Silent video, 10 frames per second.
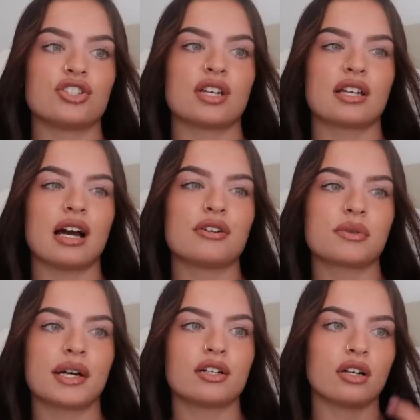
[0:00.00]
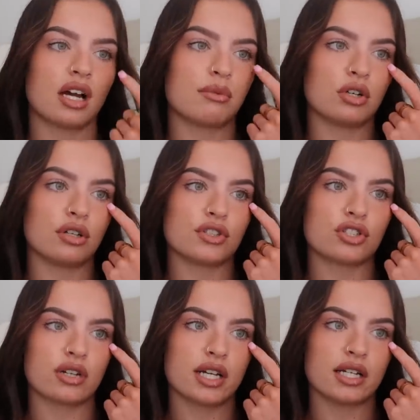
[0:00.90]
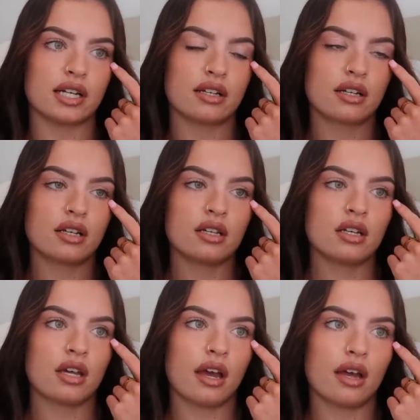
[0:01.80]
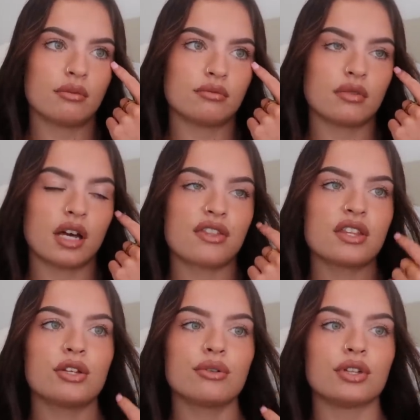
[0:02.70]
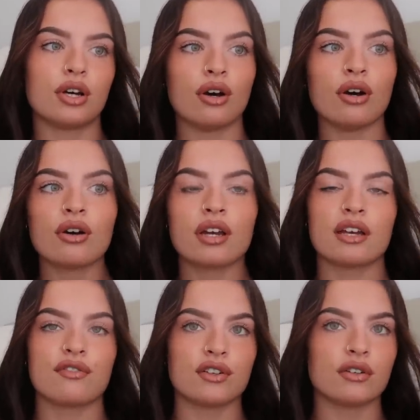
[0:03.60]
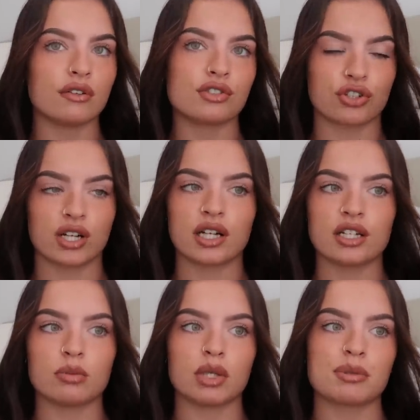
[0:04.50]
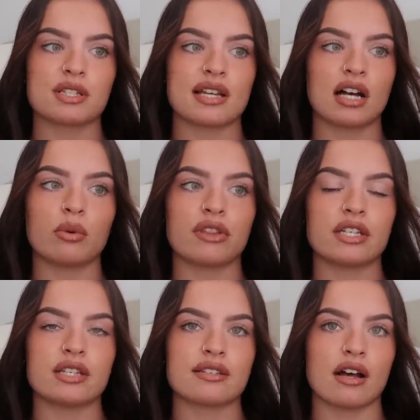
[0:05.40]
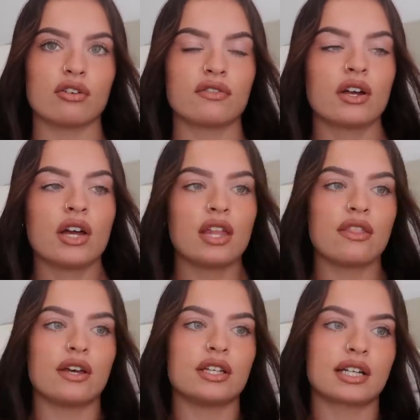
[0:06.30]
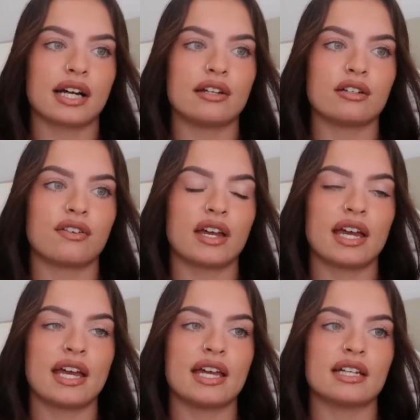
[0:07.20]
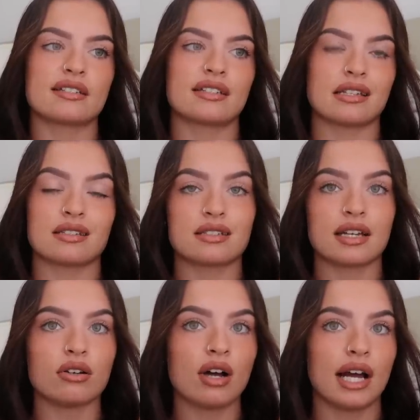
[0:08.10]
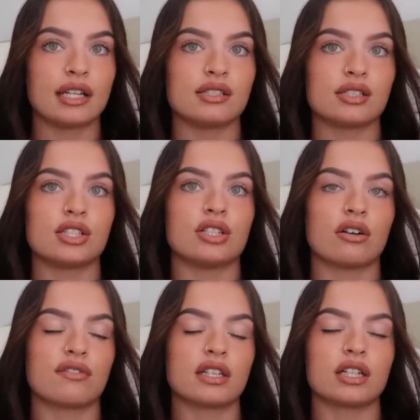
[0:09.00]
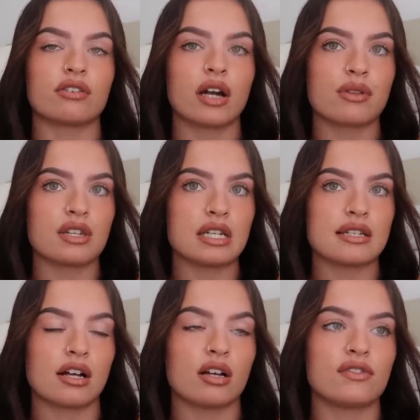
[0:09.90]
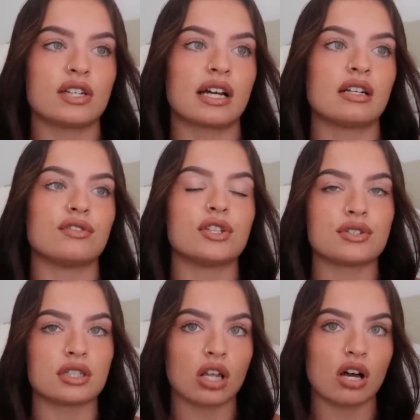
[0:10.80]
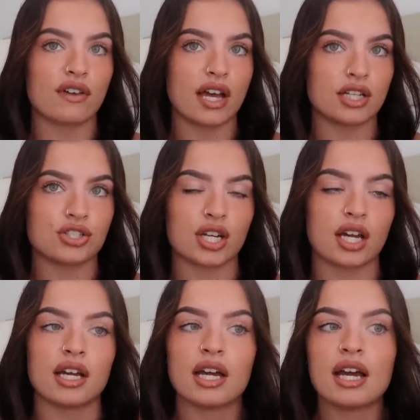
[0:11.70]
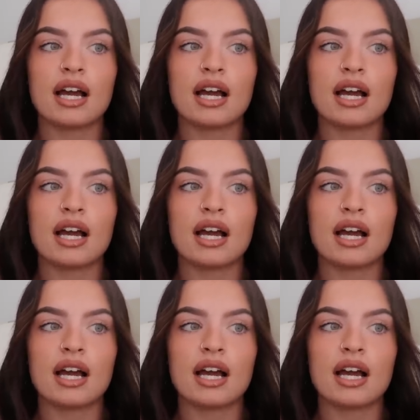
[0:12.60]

she said, how do I know I'm overtraining? I think you'll know if you're overtraining. You'll be able to tell within yourself that you're kind of hitting a standstill and you're not feeling great within yourself. You're kind of losing a lot of energy.